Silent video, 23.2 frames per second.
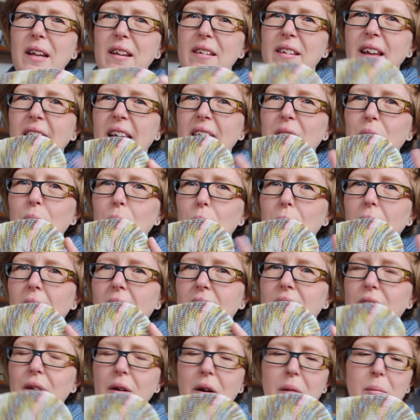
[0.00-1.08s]
this a heel
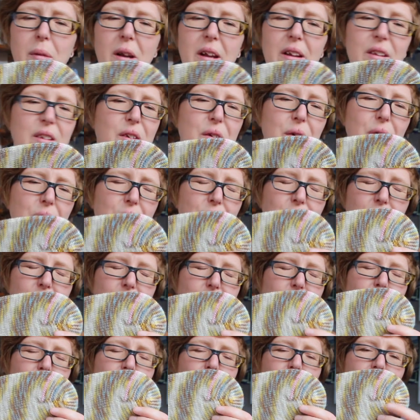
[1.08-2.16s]
last time, and it's not.
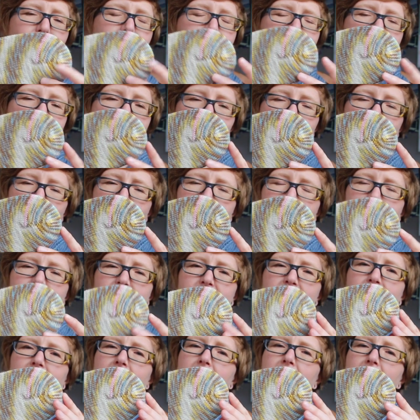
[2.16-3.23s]
So not a
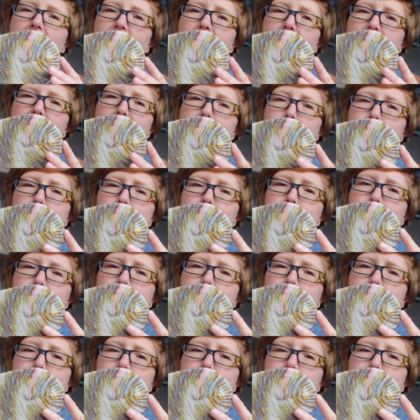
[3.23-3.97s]
heel.